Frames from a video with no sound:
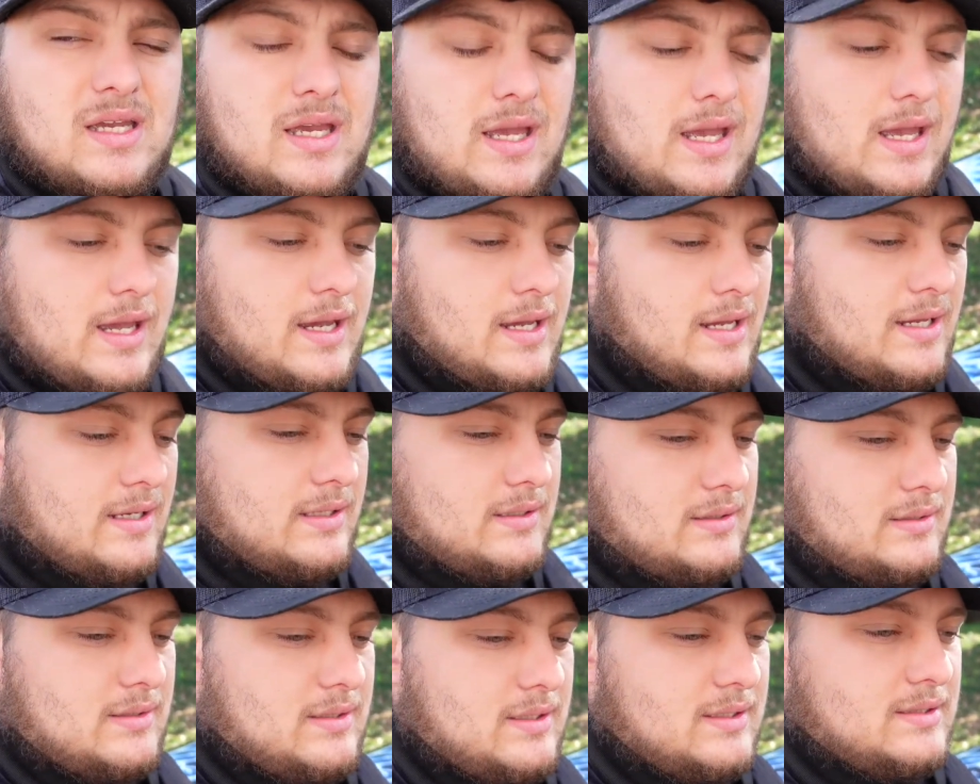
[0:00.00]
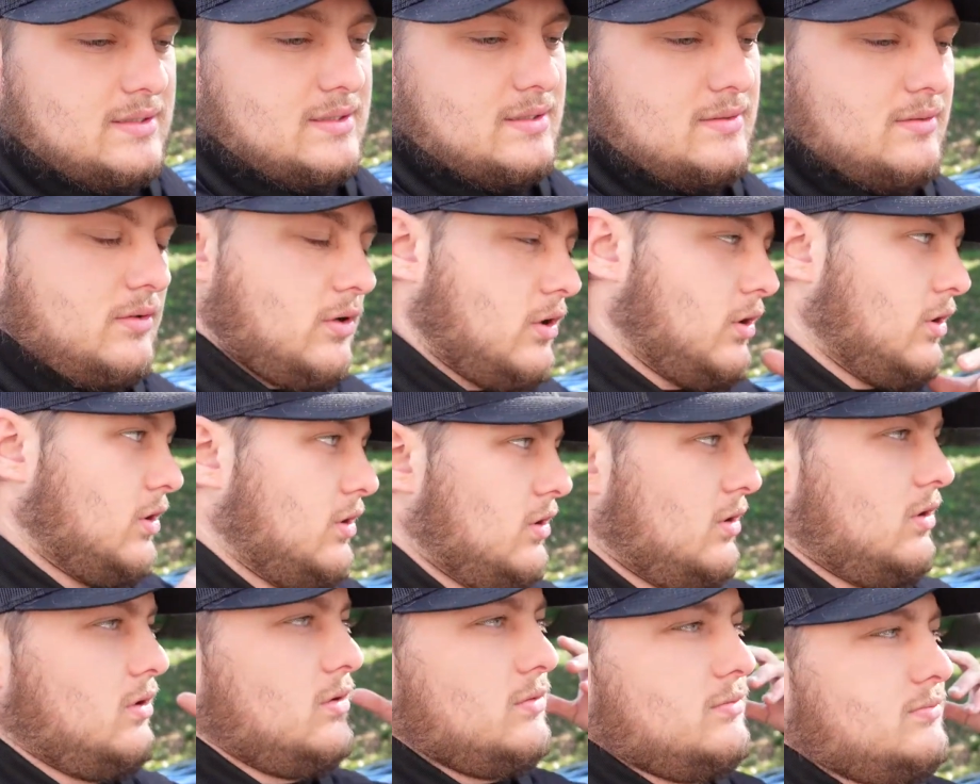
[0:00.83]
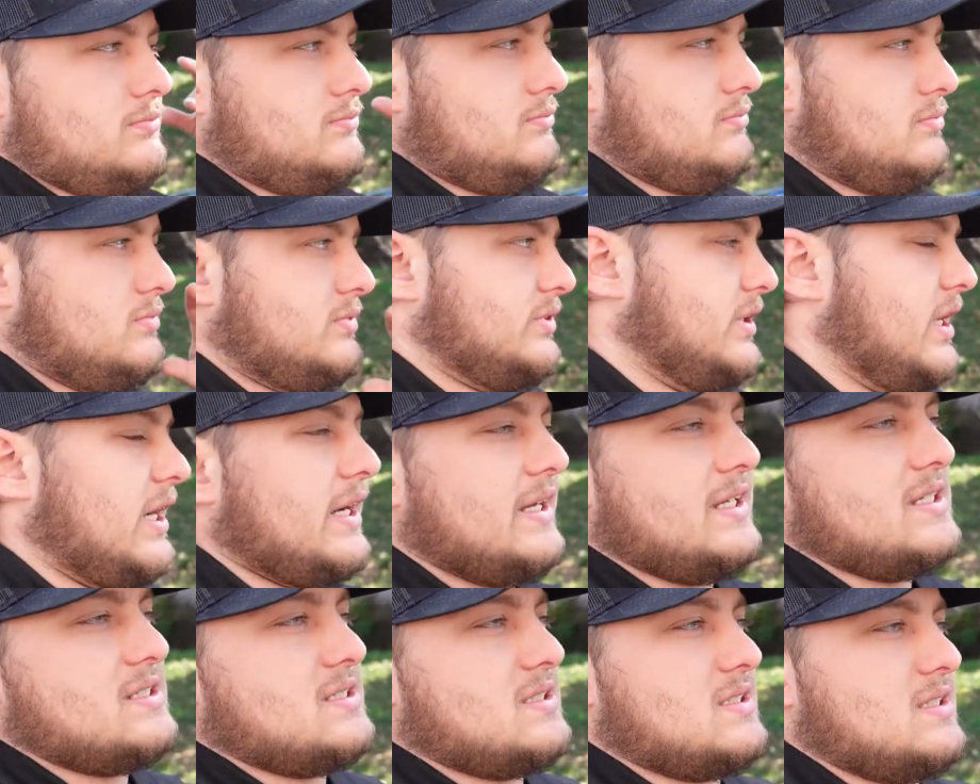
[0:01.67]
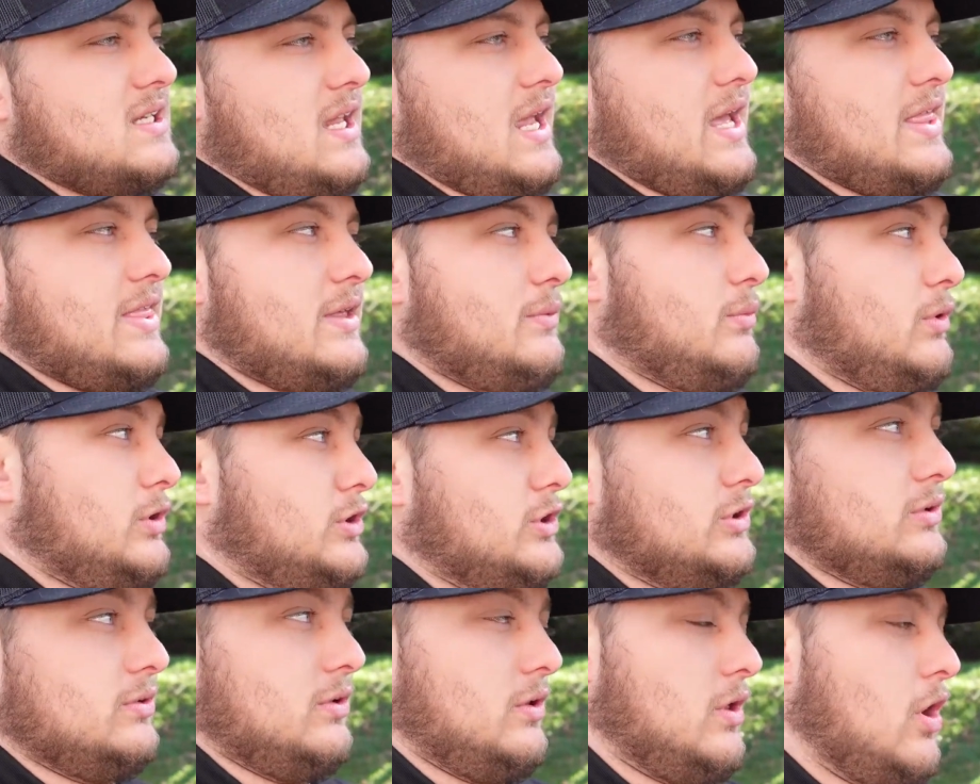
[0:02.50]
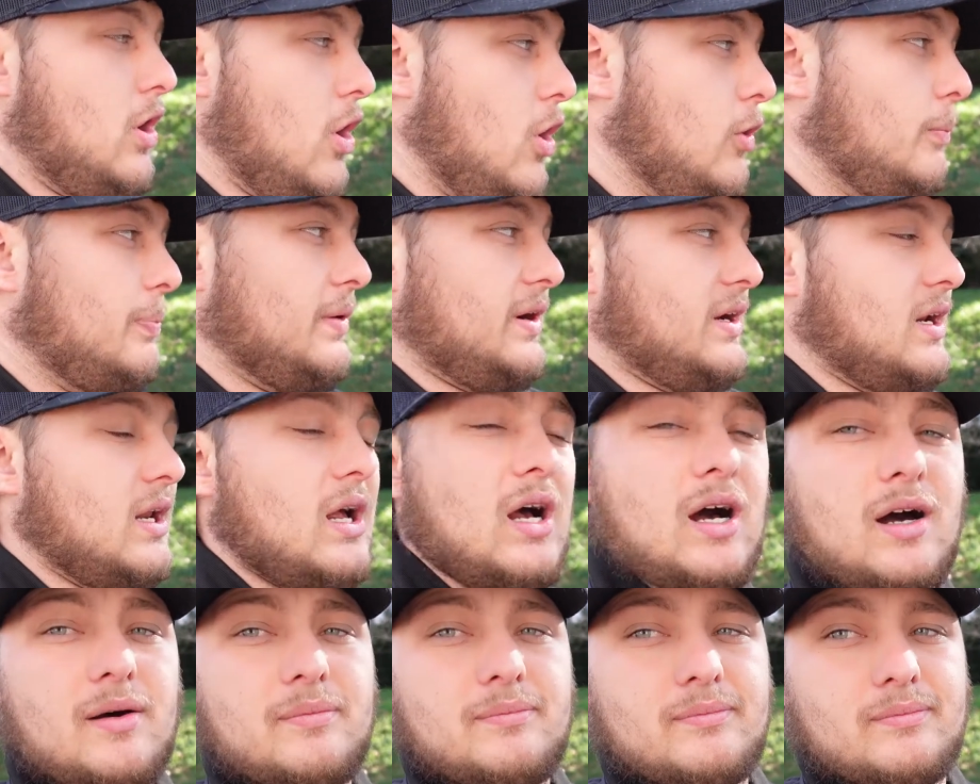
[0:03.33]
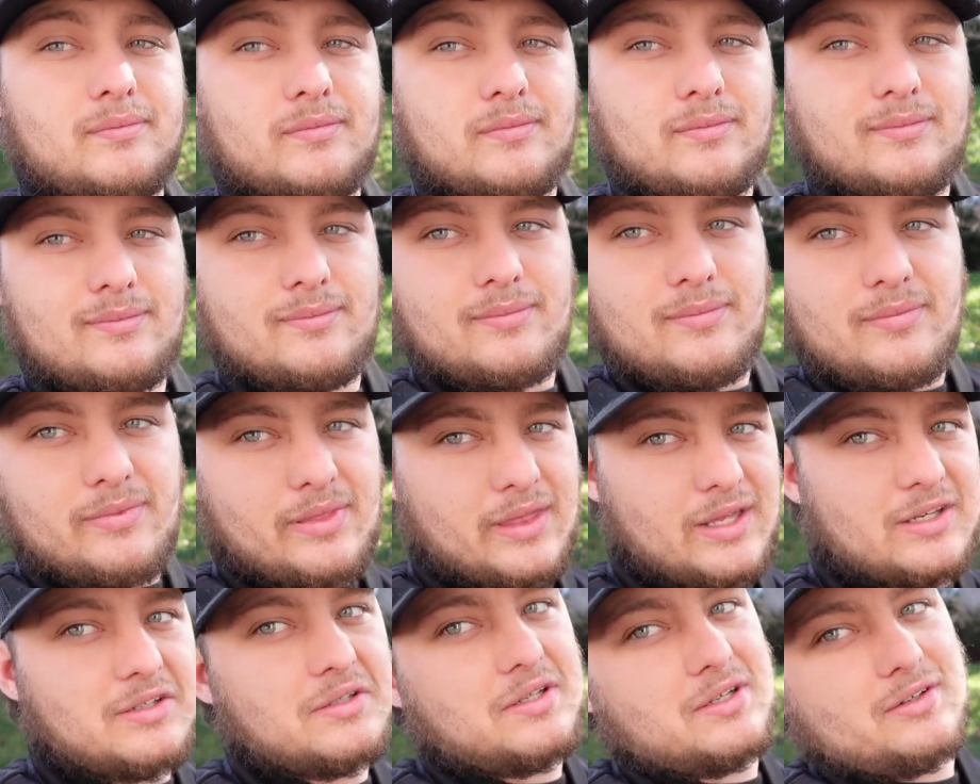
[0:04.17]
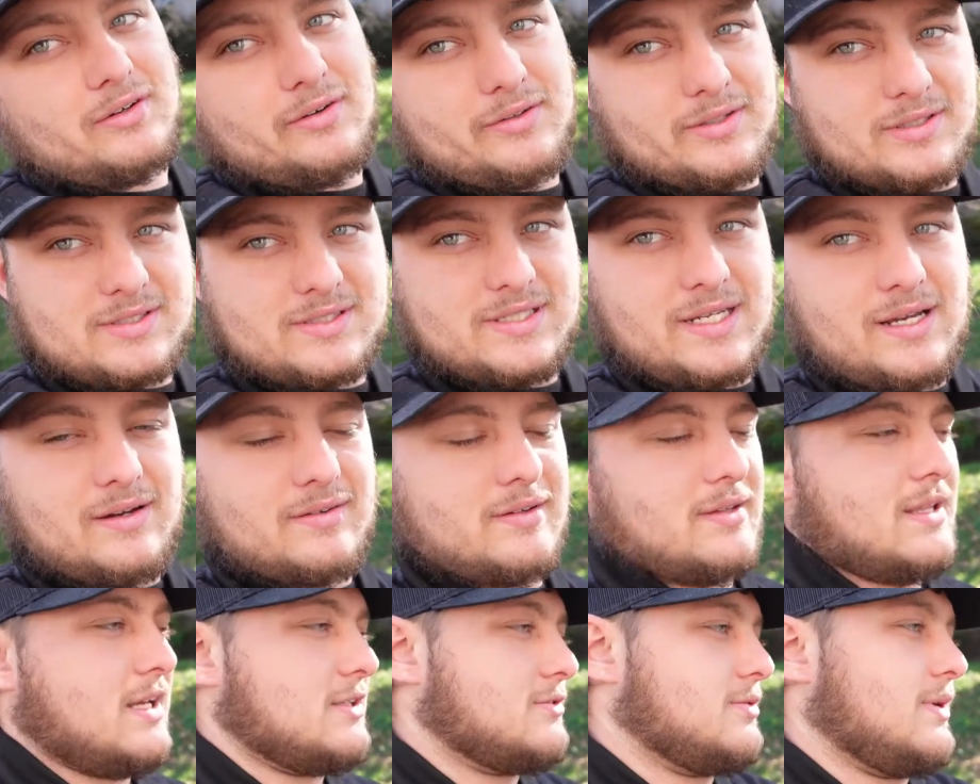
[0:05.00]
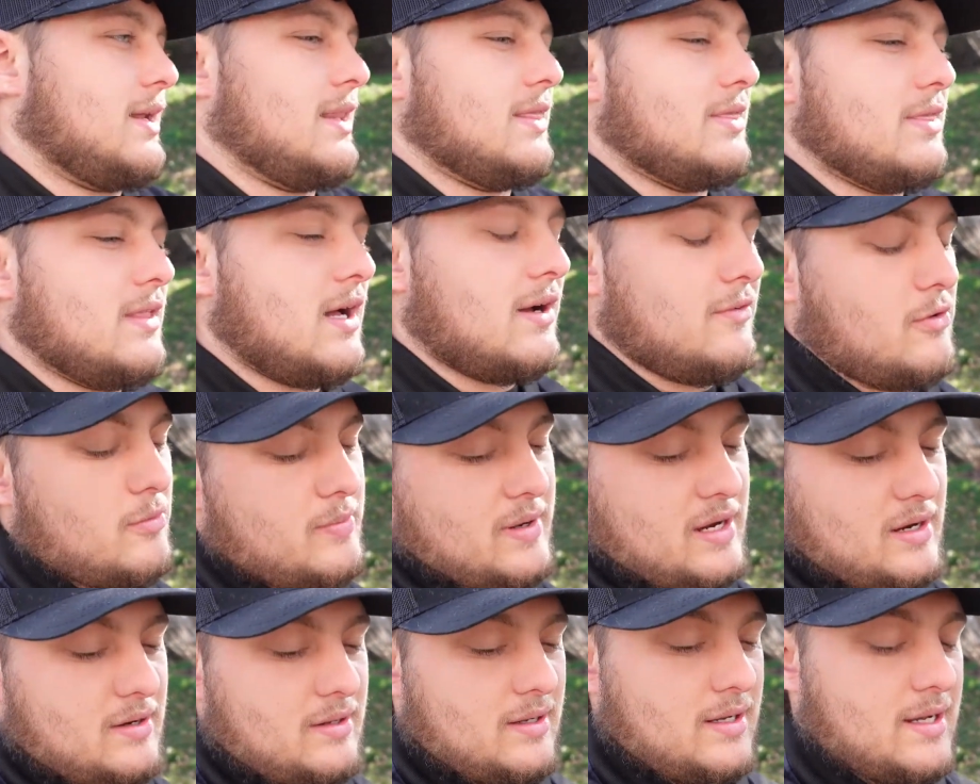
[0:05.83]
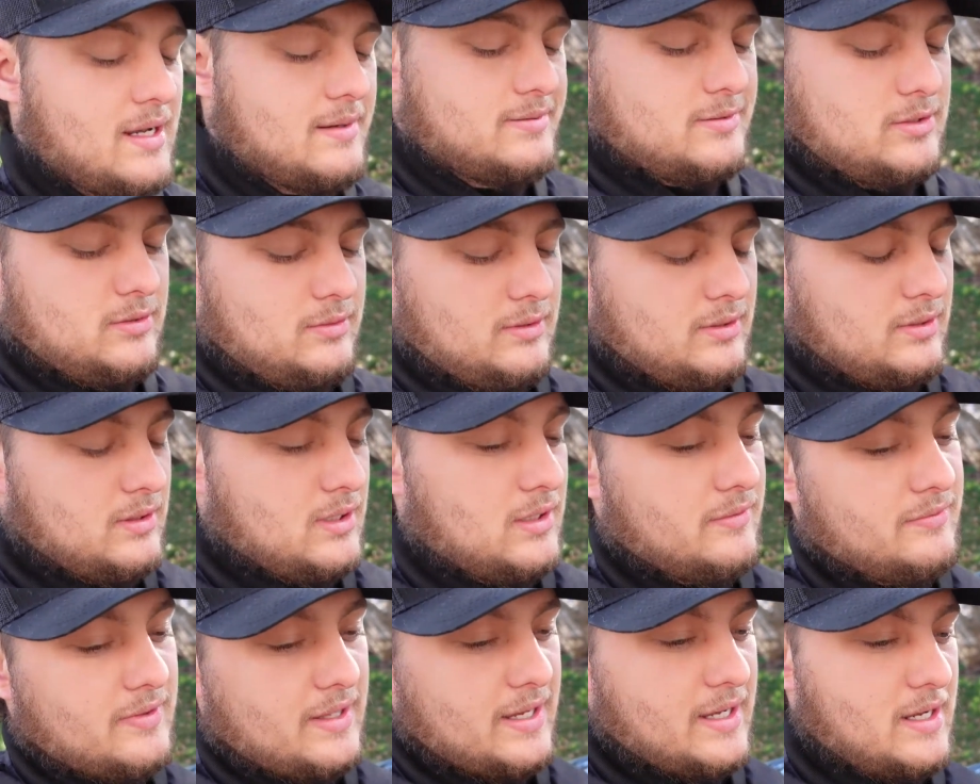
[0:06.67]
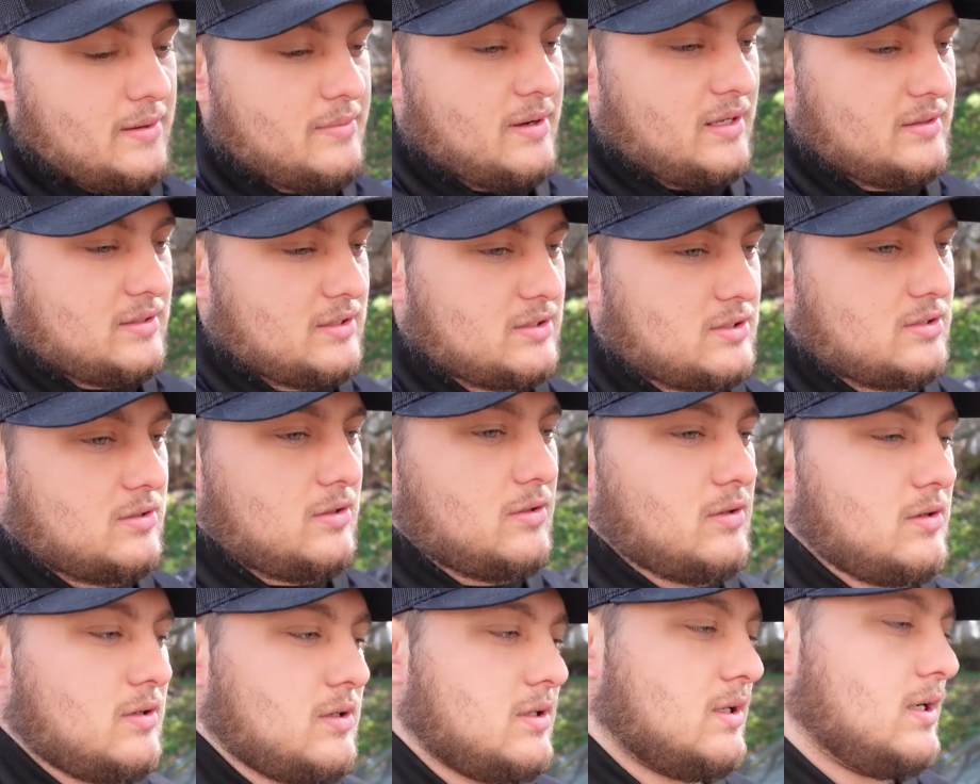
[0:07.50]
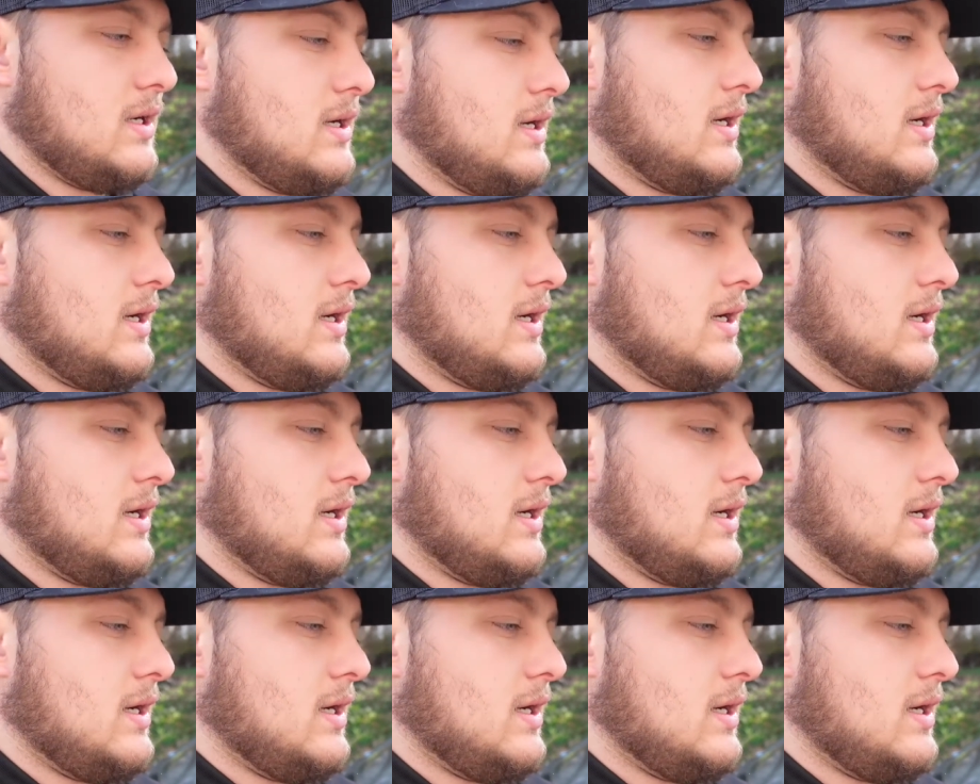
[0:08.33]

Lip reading: And it's all nice. And then once you open it up, then you get all the sound. That's what I love about it. I absolutely love that about this car.